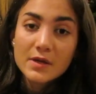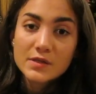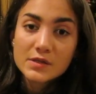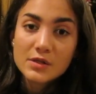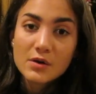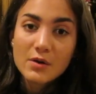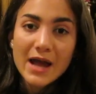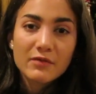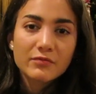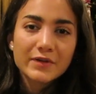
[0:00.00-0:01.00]
So
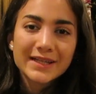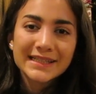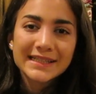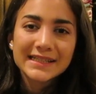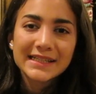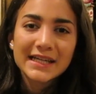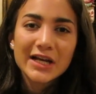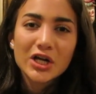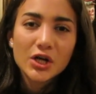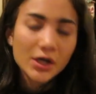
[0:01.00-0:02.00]
I really
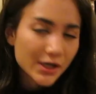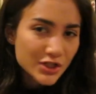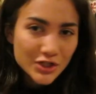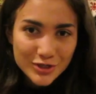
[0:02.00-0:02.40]
encourage